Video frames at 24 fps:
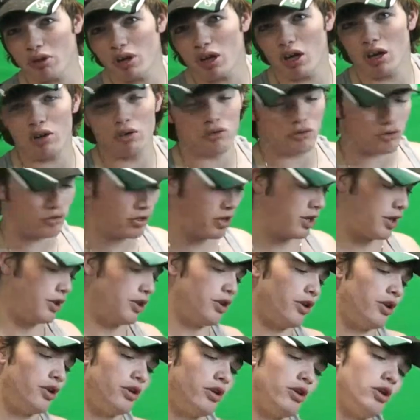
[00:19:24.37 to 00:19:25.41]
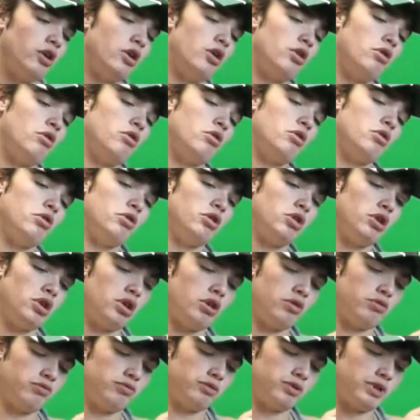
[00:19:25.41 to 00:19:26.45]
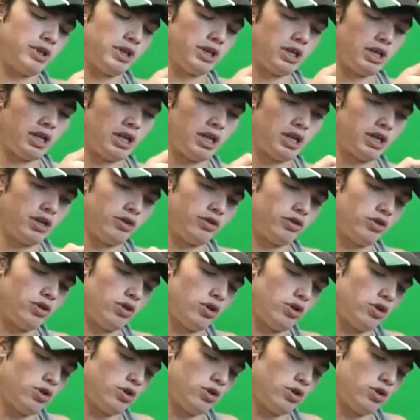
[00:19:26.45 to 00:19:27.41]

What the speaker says: your lawn tractor, you're going to take this.